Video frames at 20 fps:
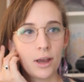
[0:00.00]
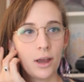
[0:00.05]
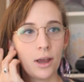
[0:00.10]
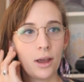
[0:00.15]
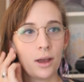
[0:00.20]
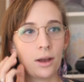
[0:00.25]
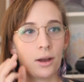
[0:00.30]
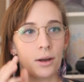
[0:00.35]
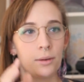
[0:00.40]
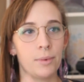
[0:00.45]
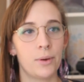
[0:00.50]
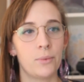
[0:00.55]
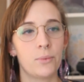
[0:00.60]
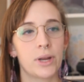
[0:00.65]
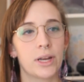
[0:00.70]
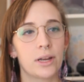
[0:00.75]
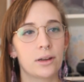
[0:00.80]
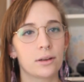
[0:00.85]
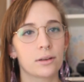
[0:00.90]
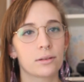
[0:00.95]
And
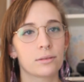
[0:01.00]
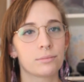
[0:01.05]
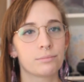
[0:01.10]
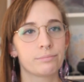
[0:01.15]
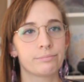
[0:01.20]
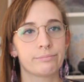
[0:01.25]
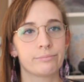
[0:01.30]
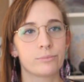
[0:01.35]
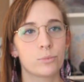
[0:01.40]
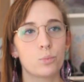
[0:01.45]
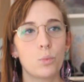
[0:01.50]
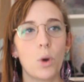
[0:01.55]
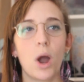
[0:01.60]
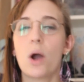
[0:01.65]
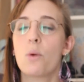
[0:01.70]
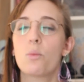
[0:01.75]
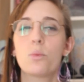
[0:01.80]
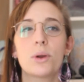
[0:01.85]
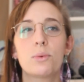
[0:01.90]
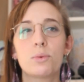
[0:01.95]

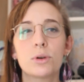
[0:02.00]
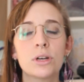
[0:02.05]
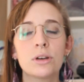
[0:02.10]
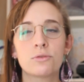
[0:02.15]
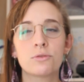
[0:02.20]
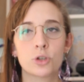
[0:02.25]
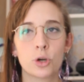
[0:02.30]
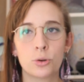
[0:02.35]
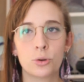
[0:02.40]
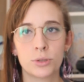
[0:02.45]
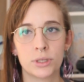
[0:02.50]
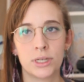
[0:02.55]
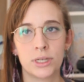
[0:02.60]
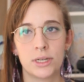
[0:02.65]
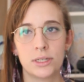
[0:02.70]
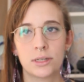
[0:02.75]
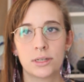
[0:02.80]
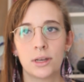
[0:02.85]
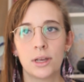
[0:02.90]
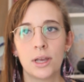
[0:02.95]
we wouldn't have chosen
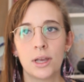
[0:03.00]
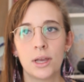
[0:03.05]
it,